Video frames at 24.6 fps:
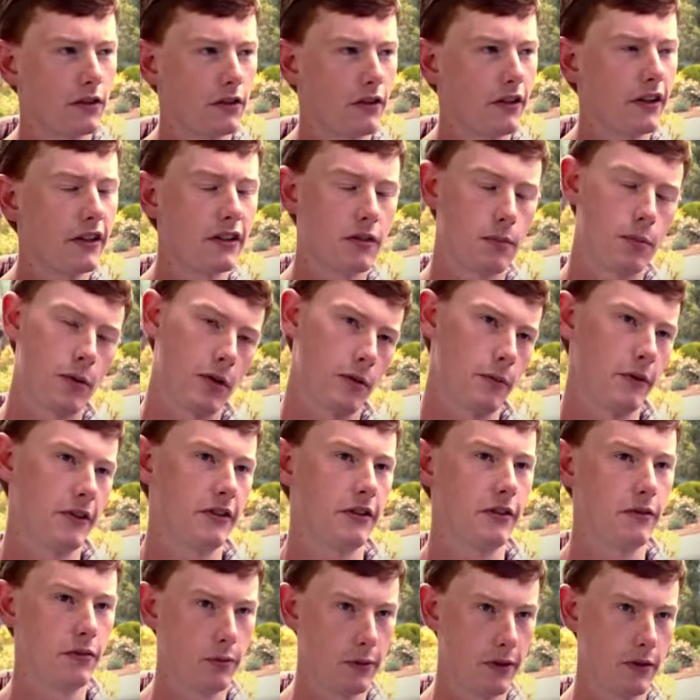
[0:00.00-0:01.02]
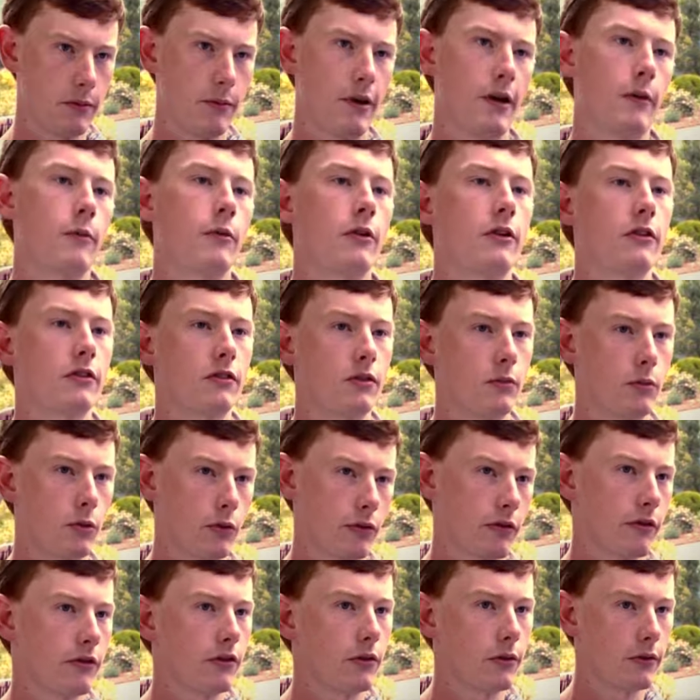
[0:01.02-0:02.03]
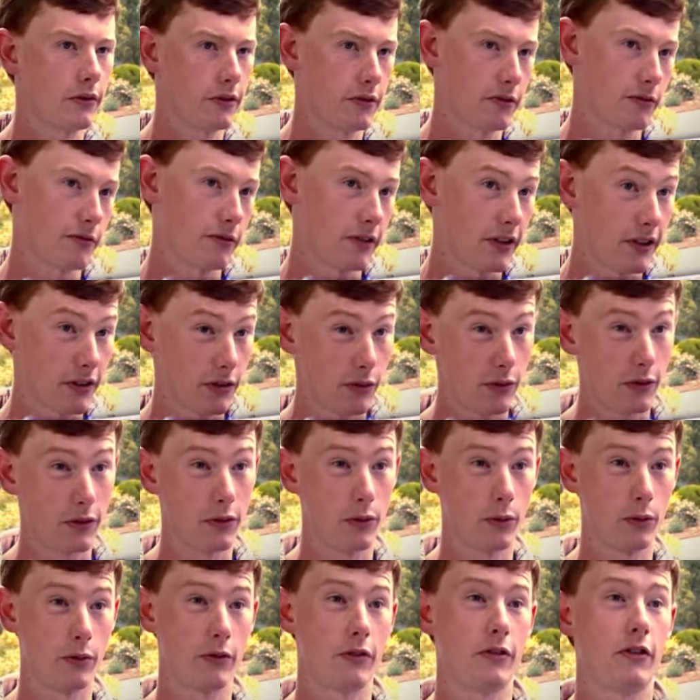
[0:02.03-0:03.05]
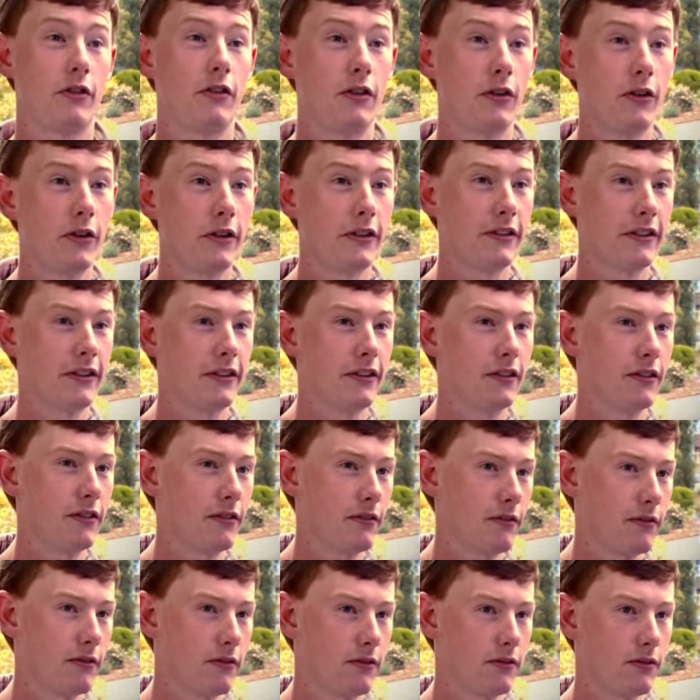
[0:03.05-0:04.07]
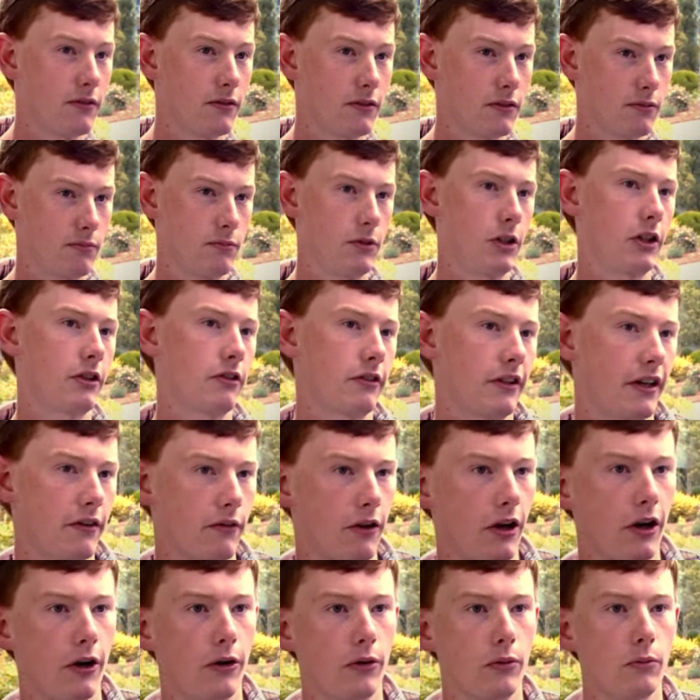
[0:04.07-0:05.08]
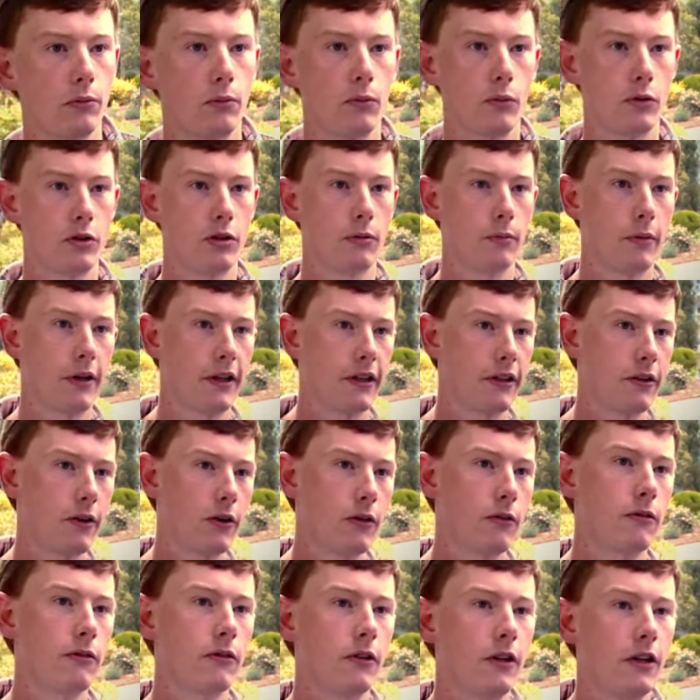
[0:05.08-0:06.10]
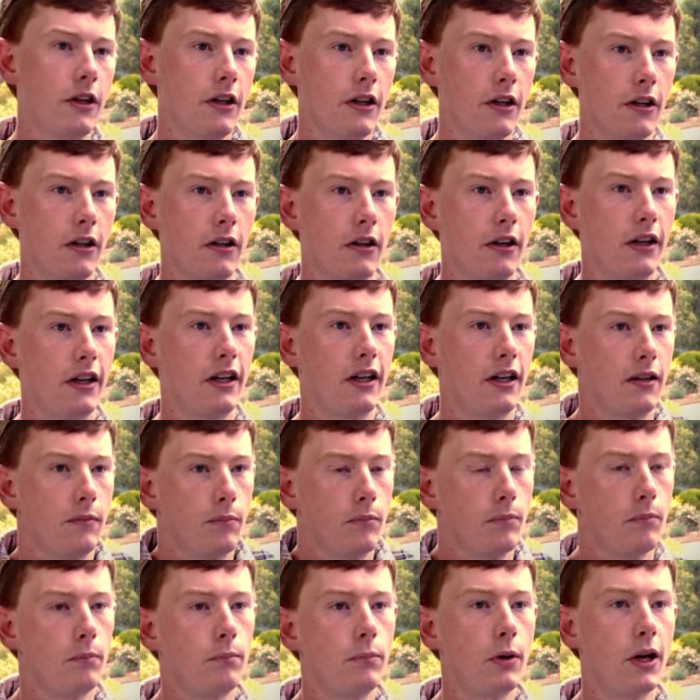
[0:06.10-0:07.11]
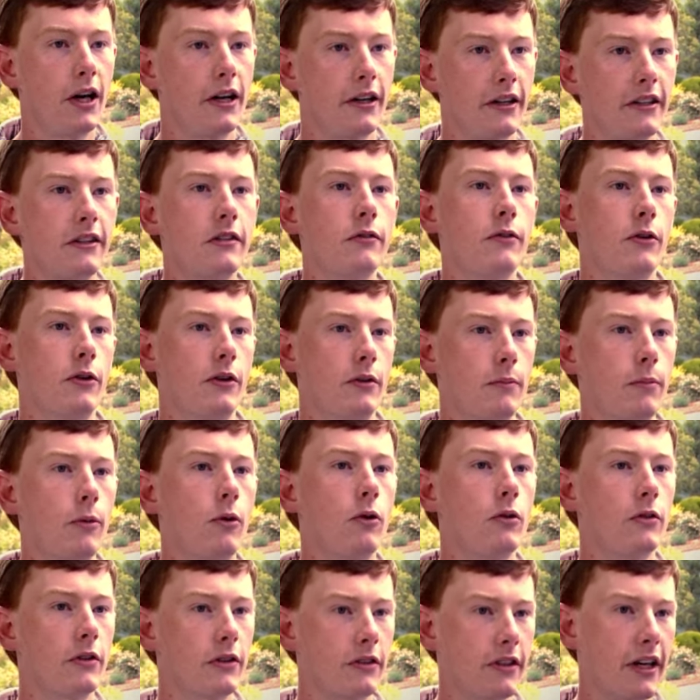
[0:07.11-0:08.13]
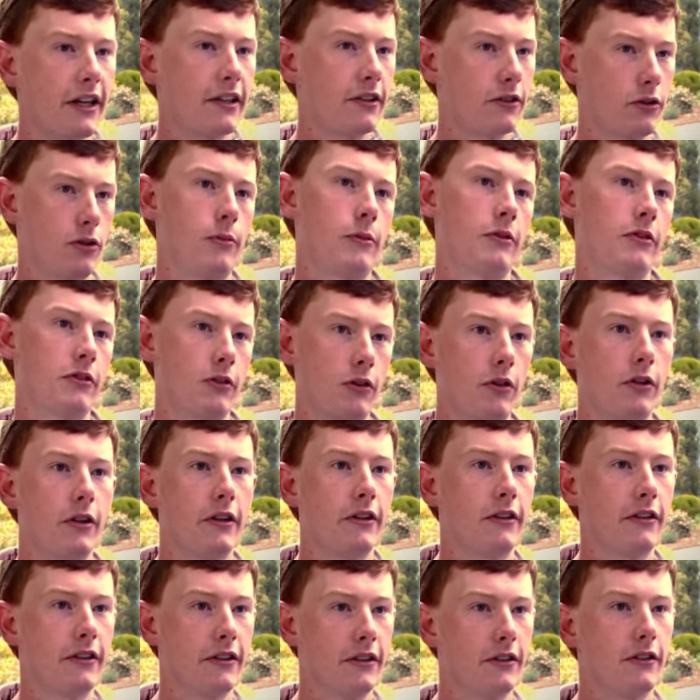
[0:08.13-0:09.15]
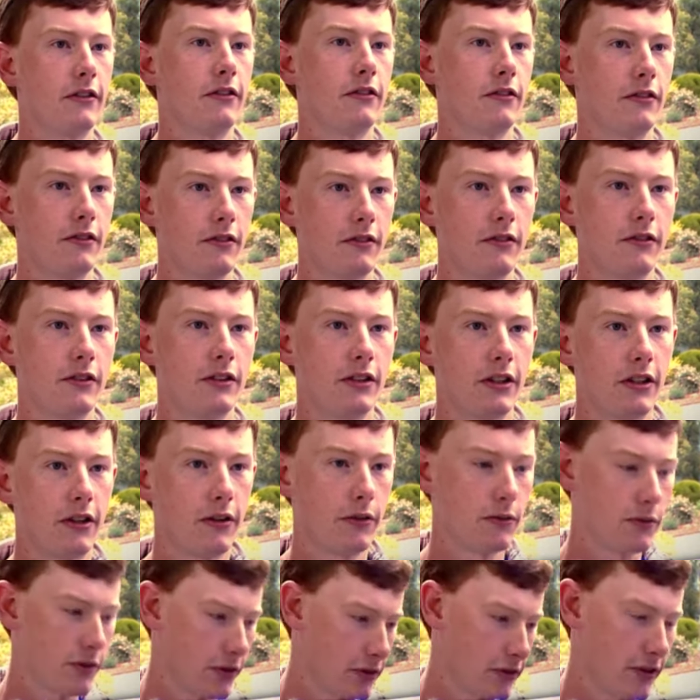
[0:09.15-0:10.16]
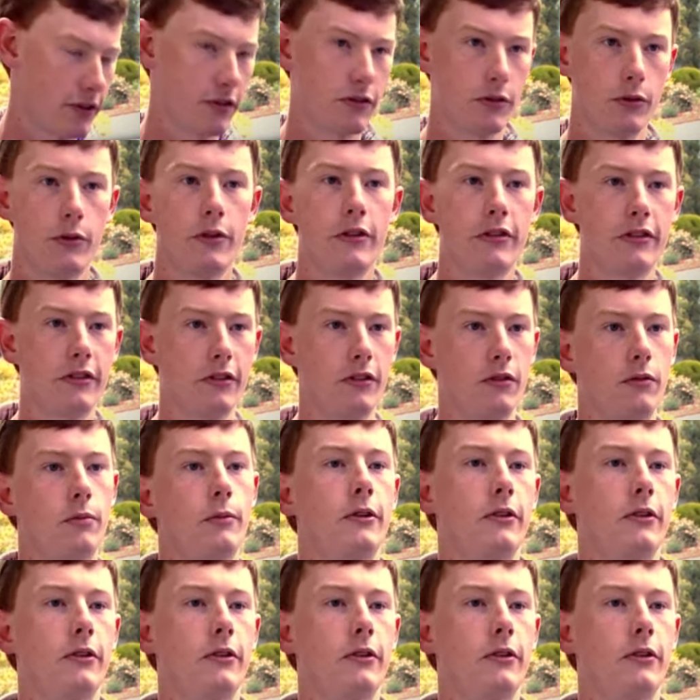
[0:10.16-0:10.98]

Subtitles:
Things are pretty busy for me at the moment because I'm also doing extra courses at night and actually have a home which I'm paying off. But it's very important to take time aside and, just enjoy yourself,